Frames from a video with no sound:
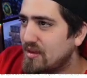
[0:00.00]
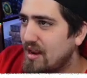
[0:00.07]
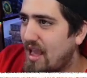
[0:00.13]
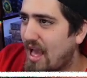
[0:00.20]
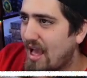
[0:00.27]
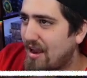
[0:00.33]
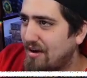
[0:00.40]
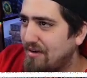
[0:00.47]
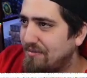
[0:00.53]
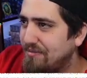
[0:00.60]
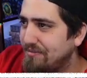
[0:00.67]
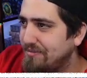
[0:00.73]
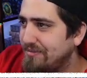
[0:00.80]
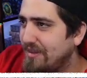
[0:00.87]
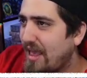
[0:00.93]
I don't know.
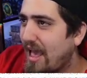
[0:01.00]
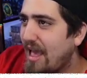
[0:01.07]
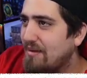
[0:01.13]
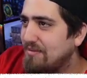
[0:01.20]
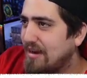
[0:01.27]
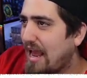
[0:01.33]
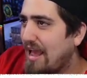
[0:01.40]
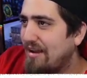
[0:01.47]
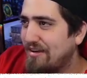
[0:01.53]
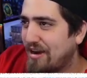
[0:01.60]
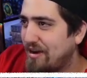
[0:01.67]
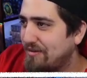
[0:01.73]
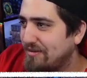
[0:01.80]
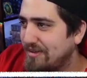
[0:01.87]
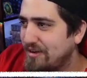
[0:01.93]
I, I don't
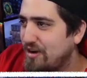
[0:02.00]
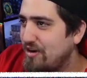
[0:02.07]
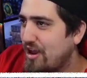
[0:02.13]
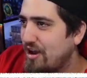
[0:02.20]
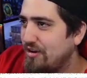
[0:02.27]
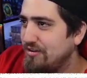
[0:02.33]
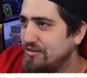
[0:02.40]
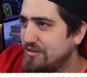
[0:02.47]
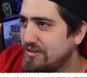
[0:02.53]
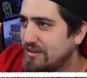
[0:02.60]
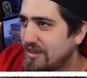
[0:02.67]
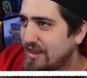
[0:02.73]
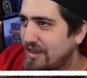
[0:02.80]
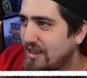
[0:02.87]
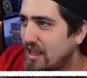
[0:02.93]
know. Who knows?
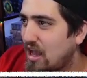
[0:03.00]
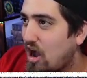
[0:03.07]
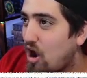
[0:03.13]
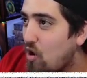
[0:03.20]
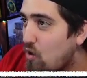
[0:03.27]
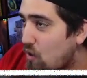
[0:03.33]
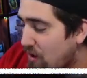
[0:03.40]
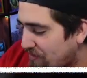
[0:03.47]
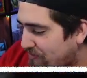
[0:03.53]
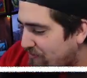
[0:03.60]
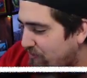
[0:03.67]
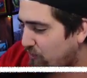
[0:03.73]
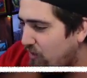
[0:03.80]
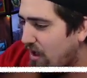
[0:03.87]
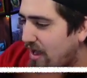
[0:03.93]
Oh, a
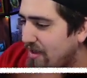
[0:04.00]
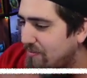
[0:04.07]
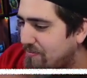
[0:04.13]
full a